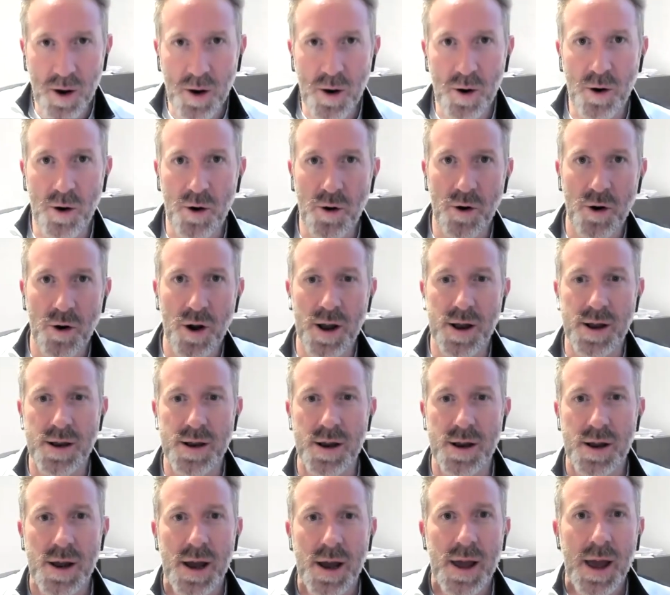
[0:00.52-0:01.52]
All right.
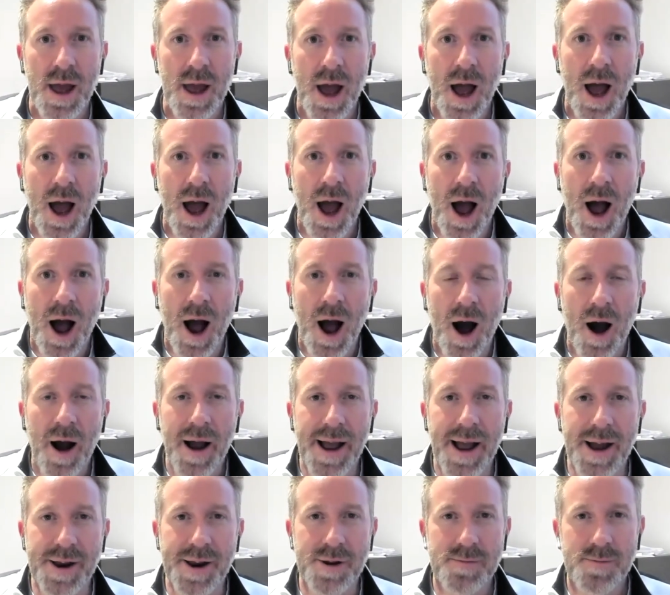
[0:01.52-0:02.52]

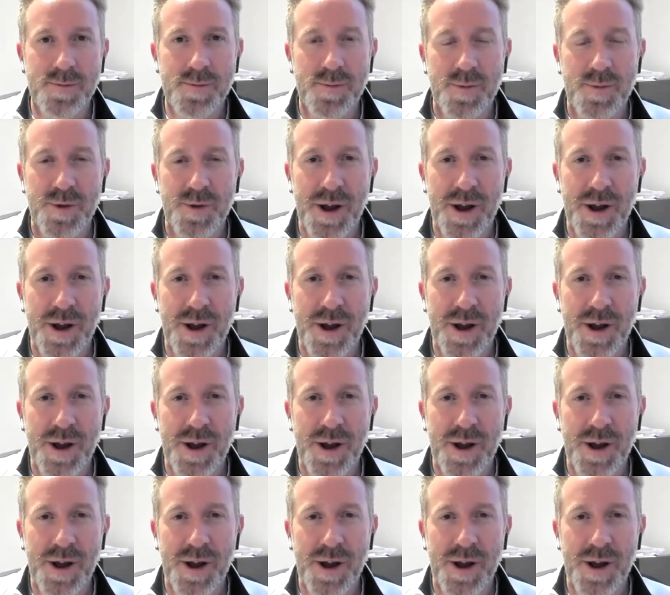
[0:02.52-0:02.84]
Hi, Adam.